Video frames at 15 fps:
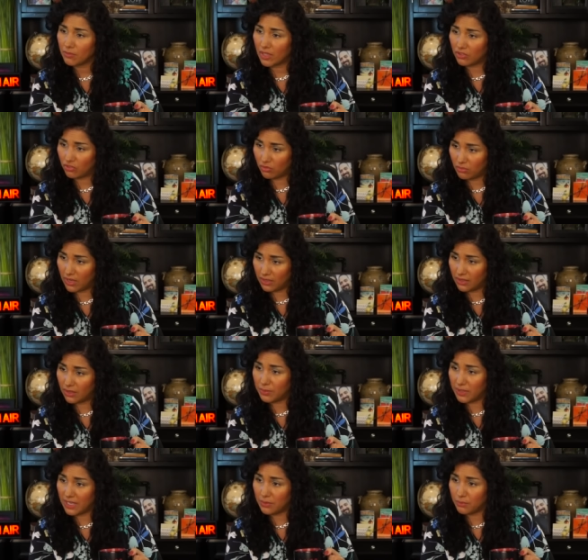That you ended
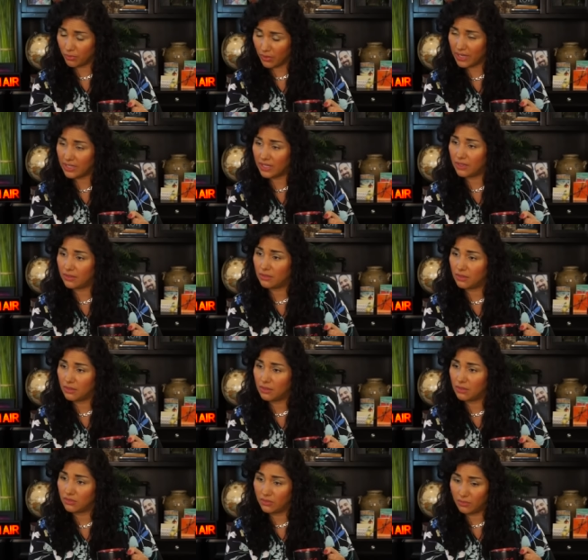up getting pregnant
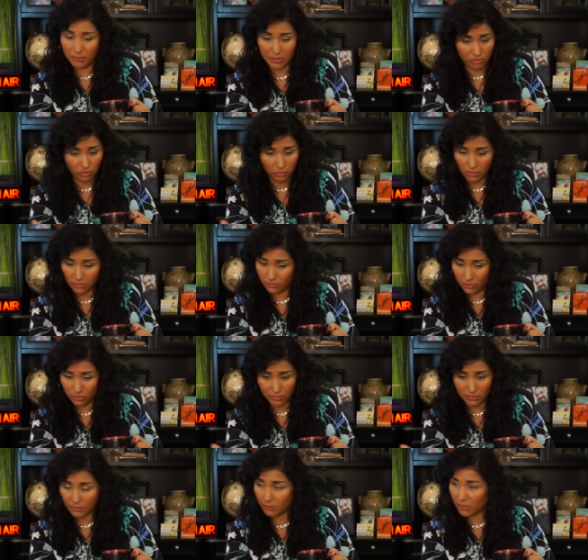because you were
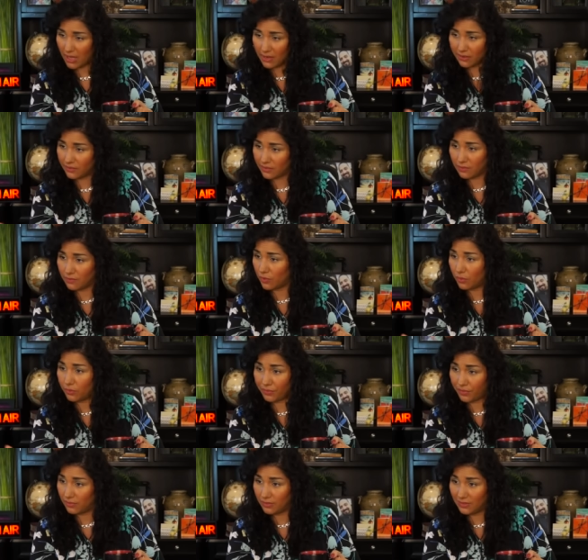doing some kind of
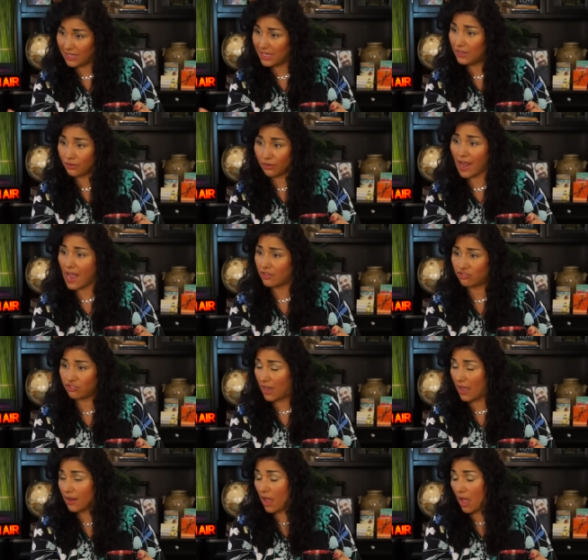sinful deed or
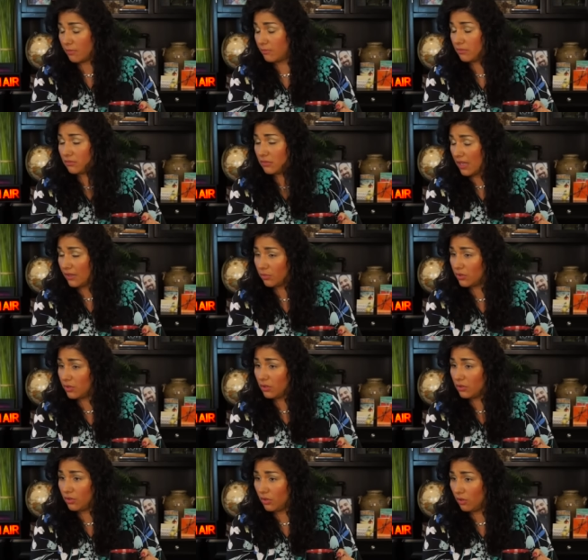action. I, I, that's what
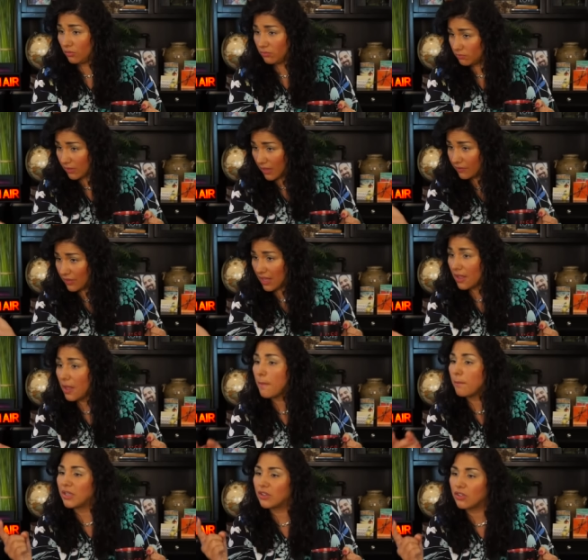the you know if that.
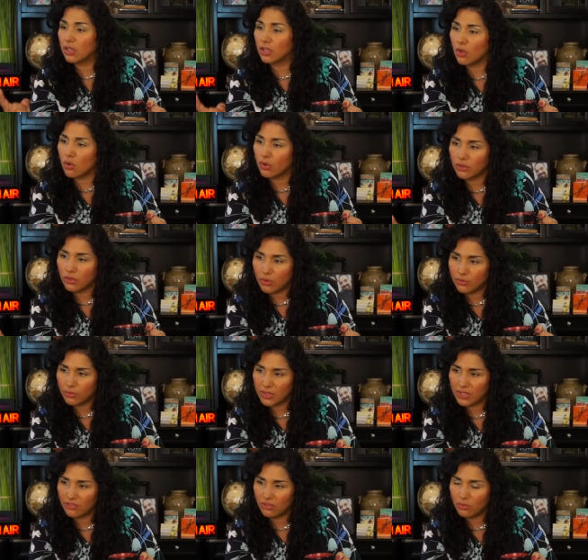But the Lord
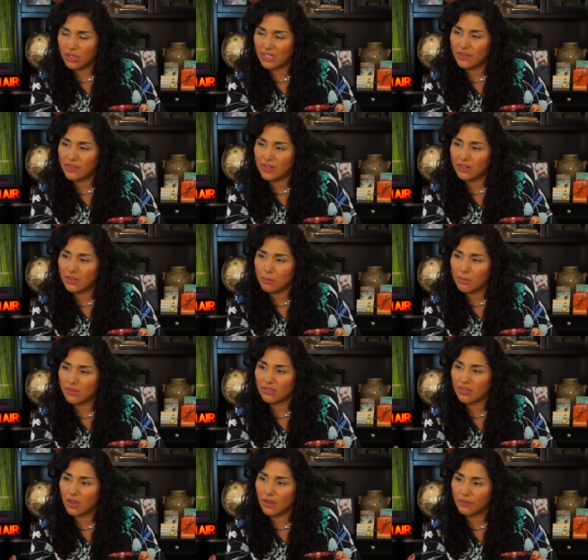knows what He's doing. Even in the
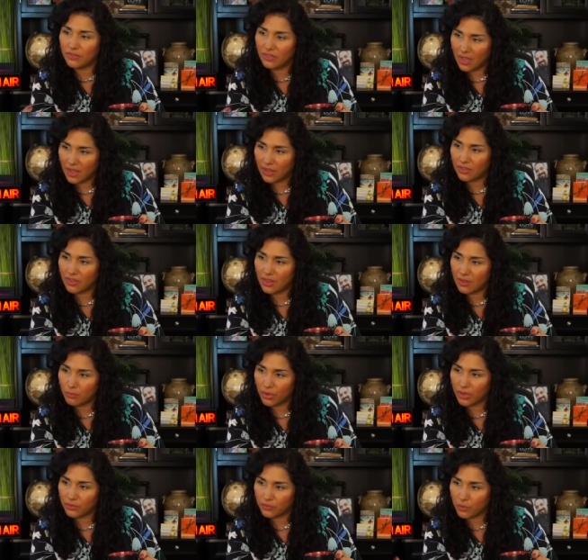midst of death, He
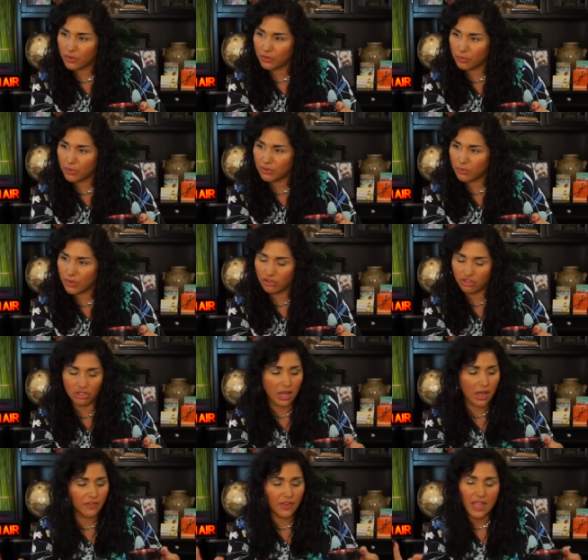brings forth
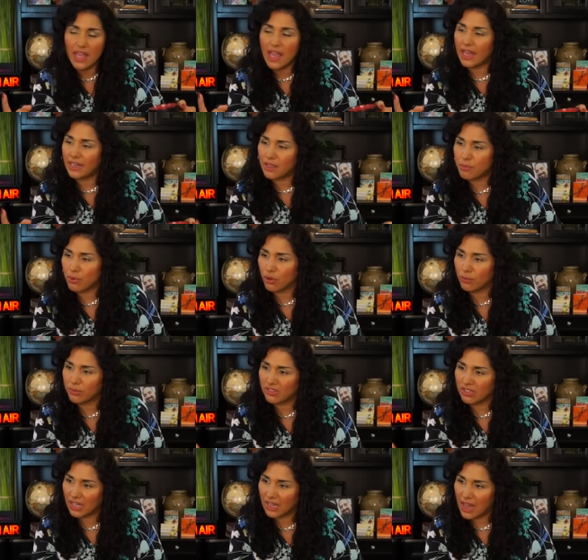resurrection life, and He
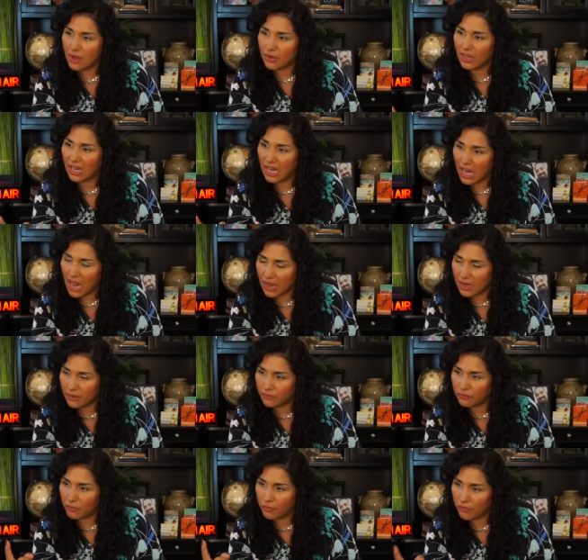purposely allowed
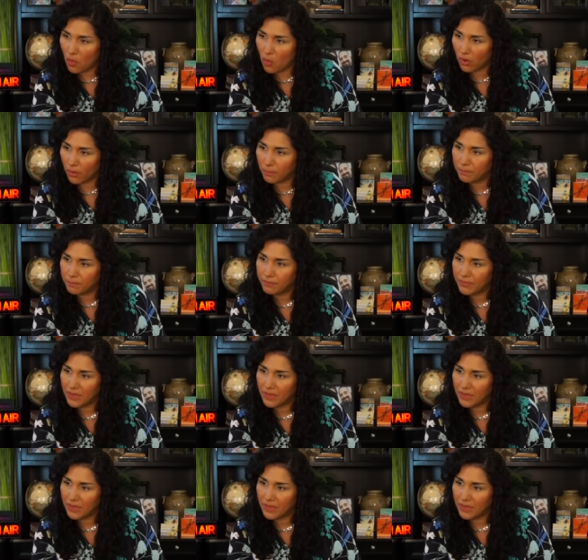life to form